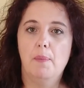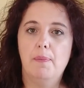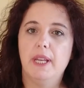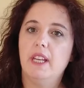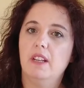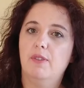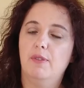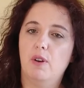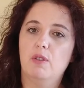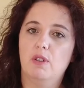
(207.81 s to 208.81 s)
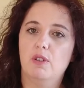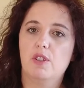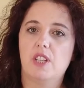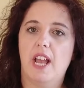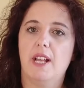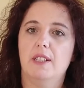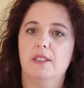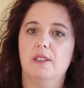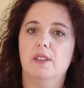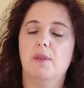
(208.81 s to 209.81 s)
Being focused
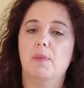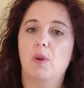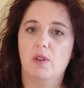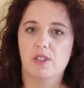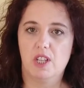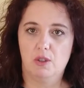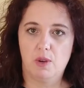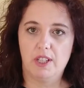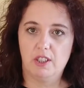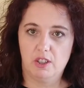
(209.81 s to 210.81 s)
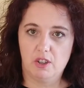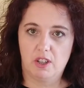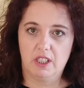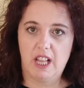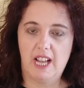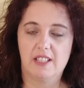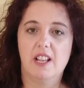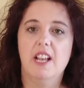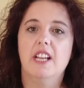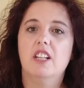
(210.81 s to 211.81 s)
and concentrating on class,
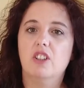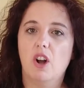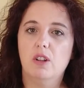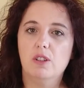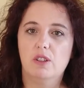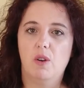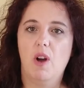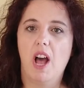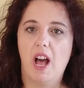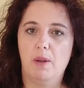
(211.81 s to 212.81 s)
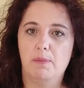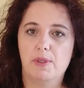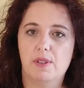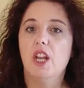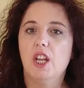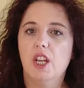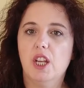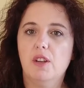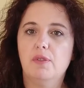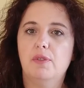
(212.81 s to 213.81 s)
it also helps
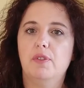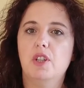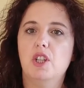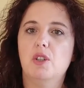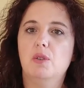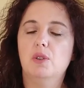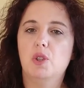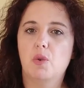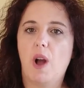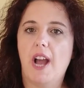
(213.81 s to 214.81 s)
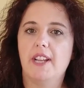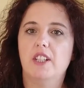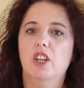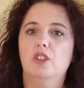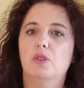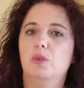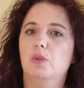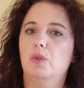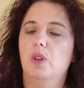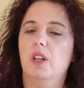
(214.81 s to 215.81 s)
if you try
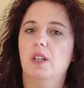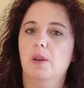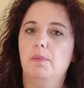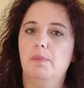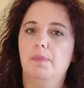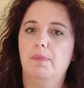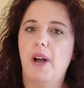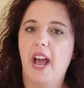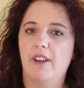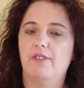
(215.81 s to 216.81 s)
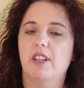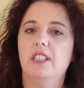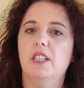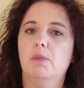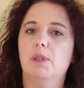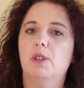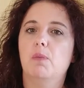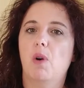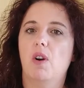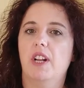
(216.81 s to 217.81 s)
to have a little bit
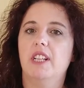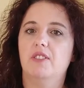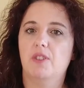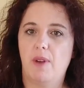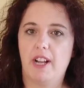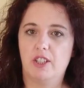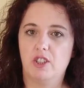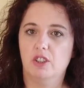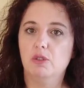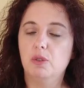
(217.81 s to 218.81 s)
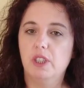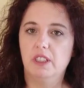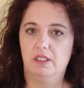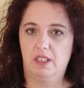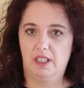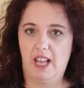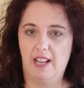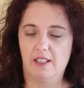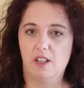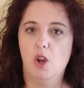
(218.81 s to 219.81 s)
more interaction during the
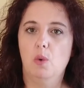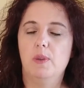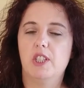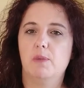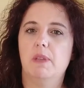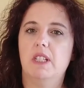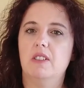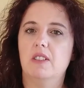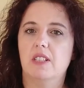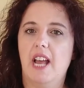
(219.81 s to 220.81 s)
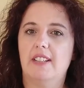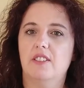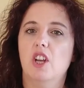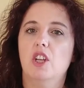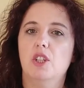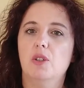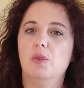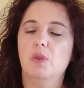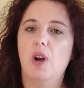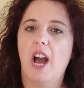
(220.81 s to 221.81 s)
class, which means that
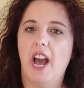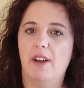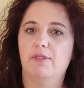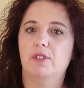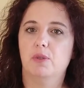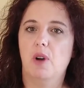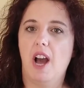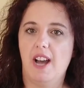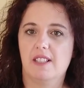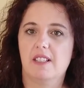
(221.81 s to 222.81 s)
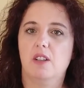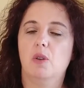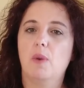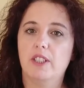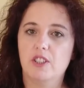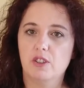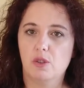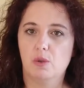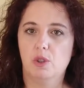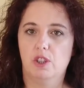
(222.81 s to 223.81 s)
you have to ask questions
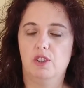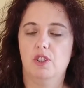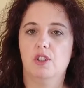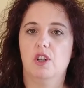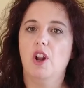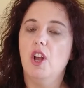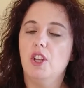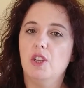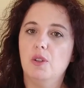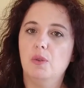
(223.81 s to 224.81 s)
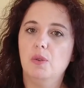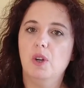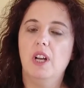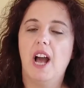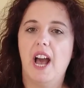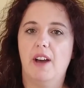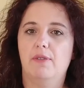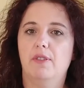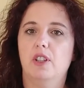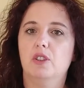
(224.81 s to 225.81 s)
to your teacher, you have
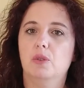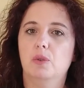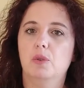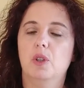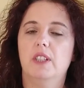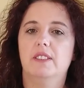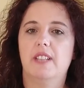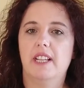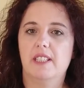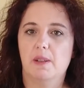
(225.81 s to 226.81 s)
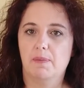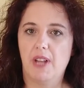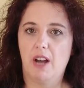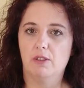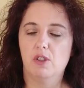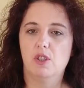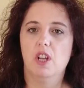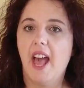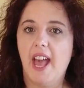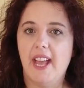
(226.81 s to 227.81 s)
to take some doubts,
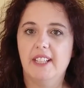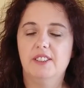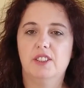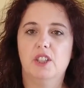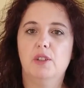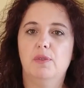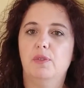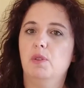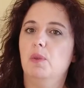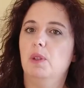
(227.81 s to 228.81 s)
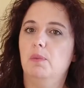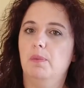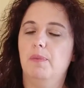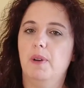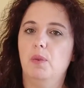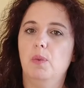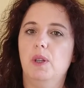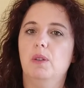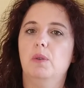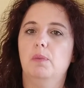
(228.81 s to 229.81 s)
and if you
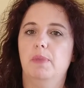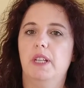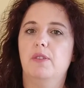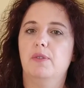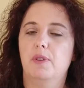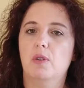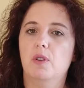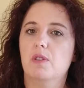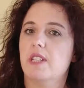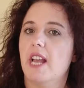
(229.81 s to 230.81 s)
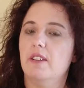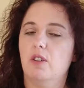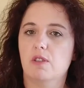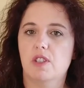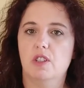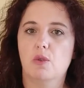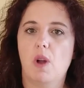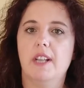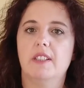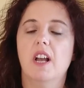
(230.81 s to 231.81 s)
will be focused and
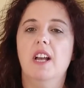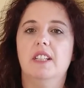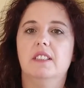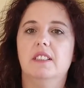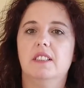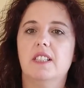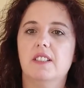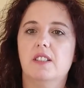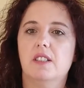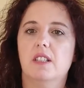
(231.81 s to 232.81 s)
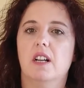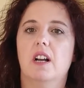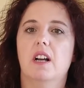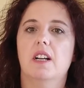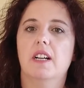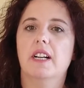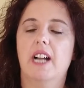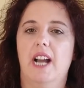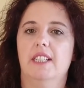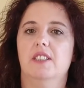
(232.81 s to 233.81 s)
concentrate, this
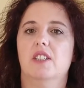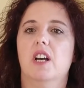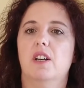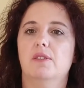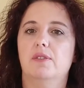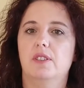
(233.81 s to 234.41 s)
kind of